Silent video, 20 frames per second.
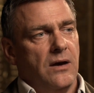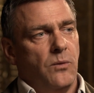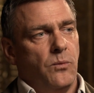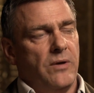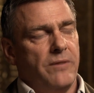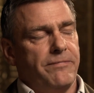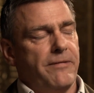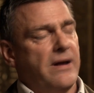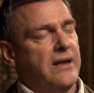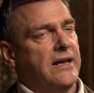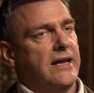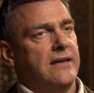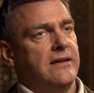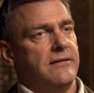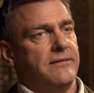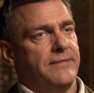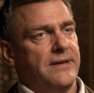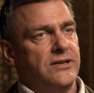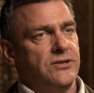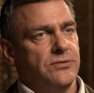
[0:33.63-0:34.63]
we're fighting
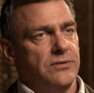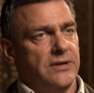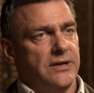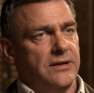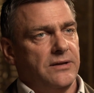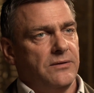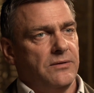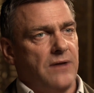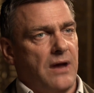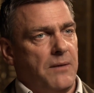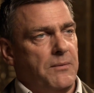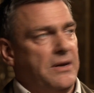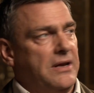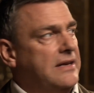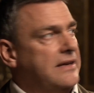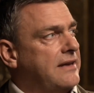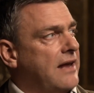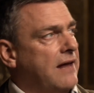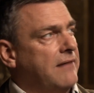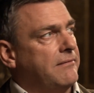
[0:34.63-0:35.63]
individually. Um, I
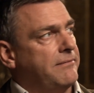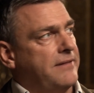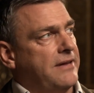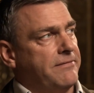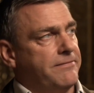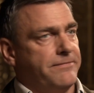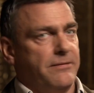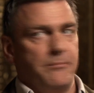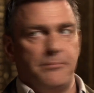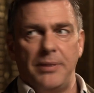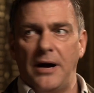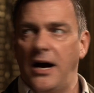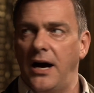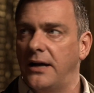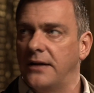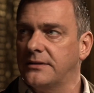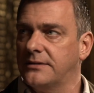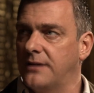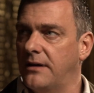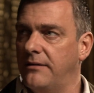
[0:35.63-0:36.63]
mean, in different
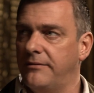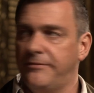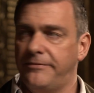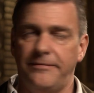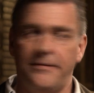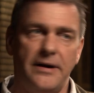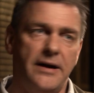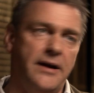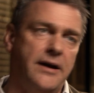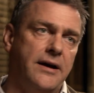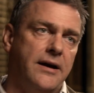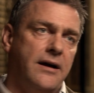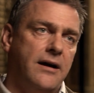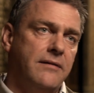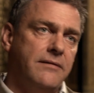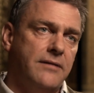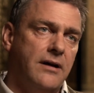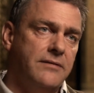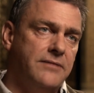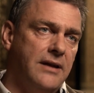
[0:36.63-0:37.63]
parts of uh,
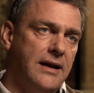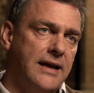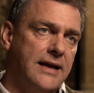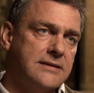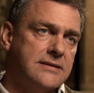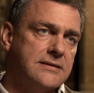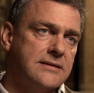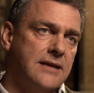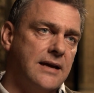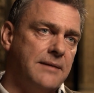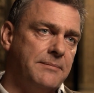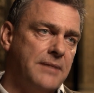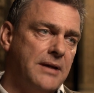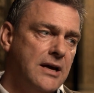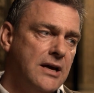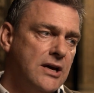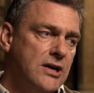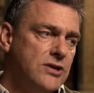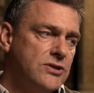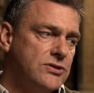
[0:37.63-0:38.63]
of, of, the landscape.
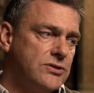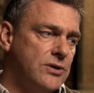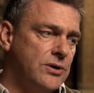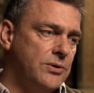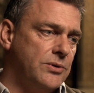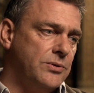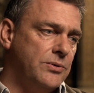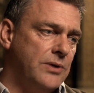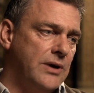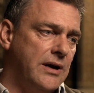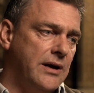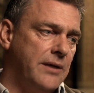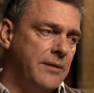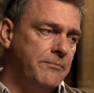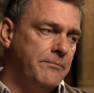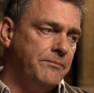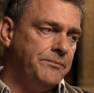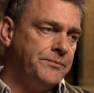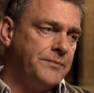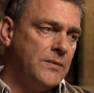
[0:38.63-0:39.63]
So
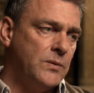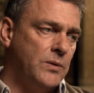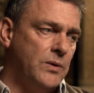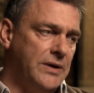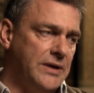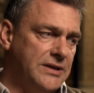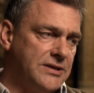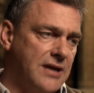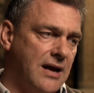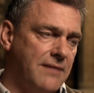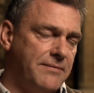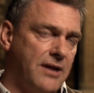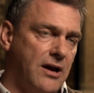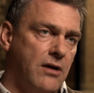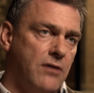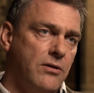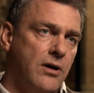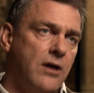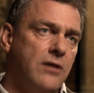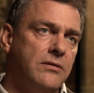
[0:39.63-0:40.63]
um, we're each having
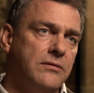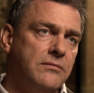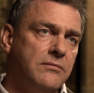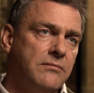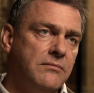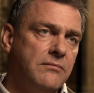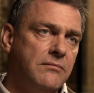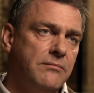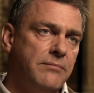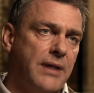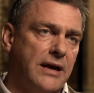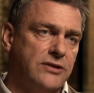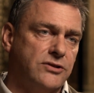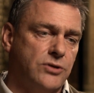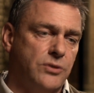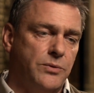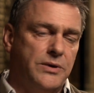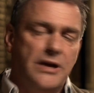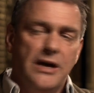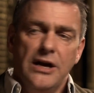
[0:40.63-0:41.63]
our own. Battle.
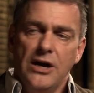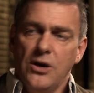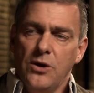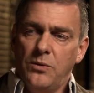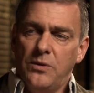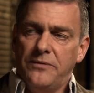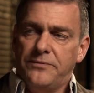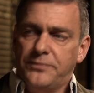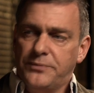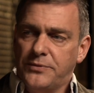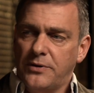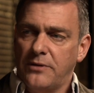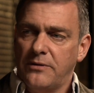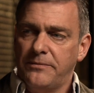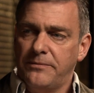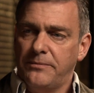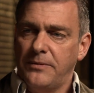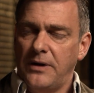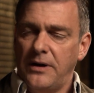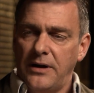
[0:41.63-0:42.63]
So we, have sort
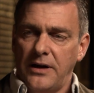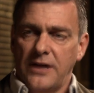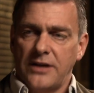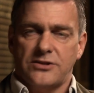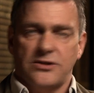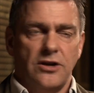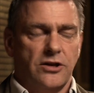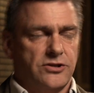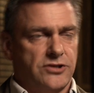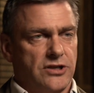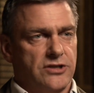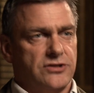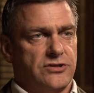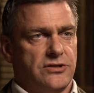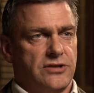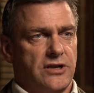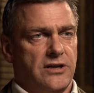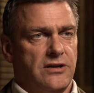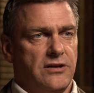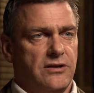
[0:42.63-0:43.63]
of. Uh, it's not
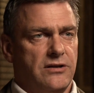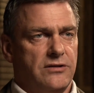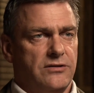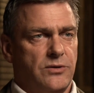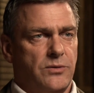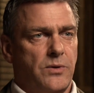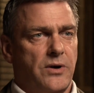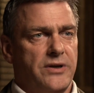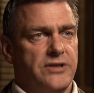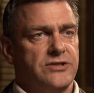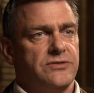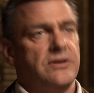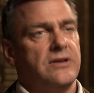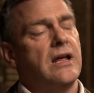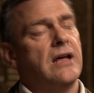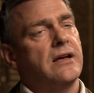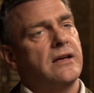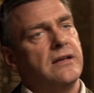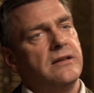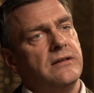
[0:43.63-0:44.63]
just uh, the Warriors Three.
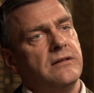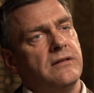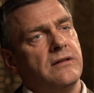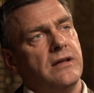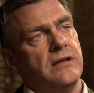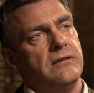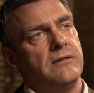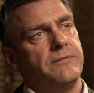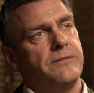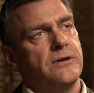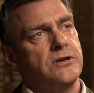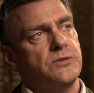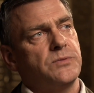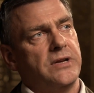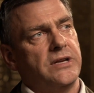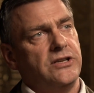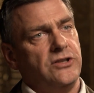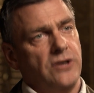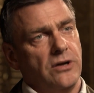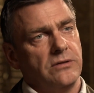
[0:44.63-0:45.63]
Like in, in the first
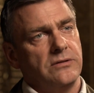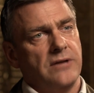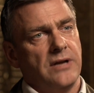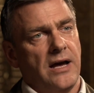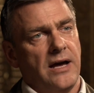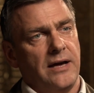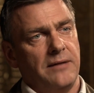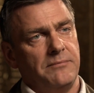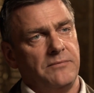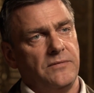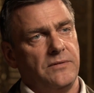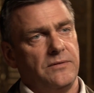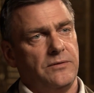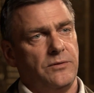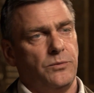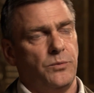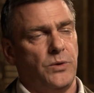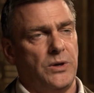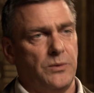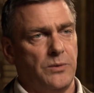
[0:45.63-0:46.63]
one in Jotunheim,
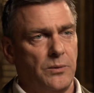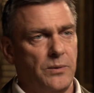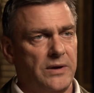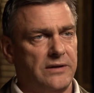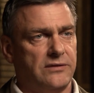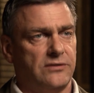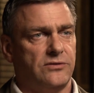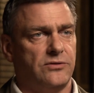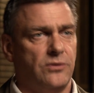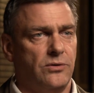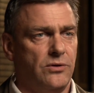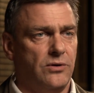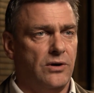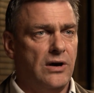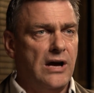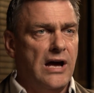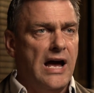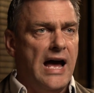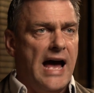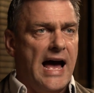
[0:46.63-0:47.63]
we were with Thor,
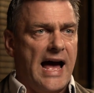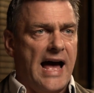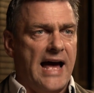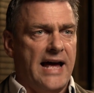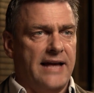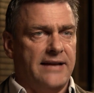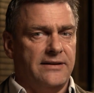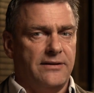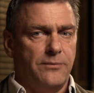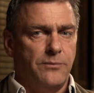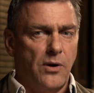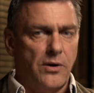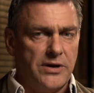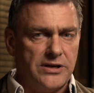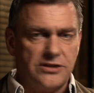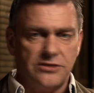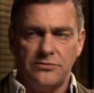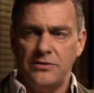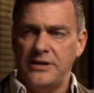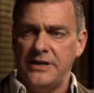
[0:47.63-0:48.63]
and the
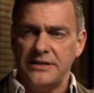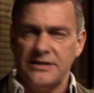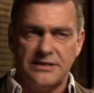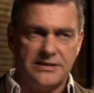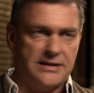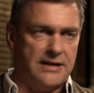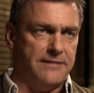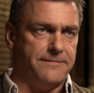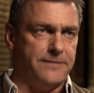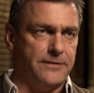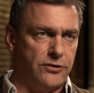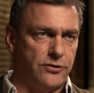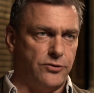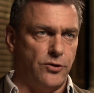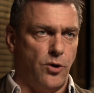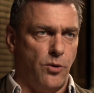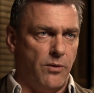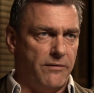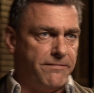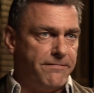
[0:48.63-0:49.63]
Warriors Three and Sif and
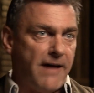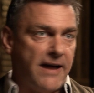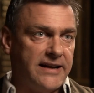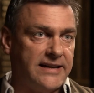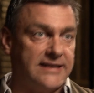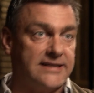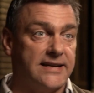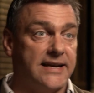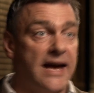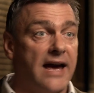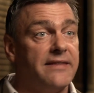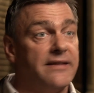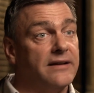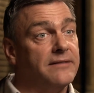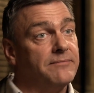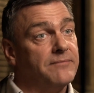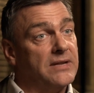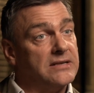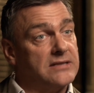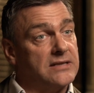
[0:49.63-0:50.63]
Thor were fighting together
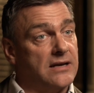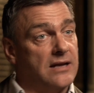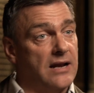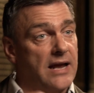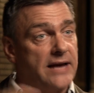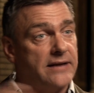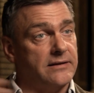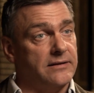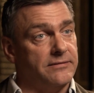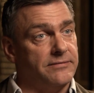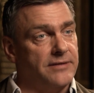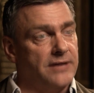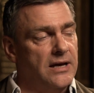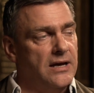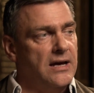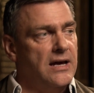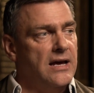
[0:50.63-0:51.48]
as a collective.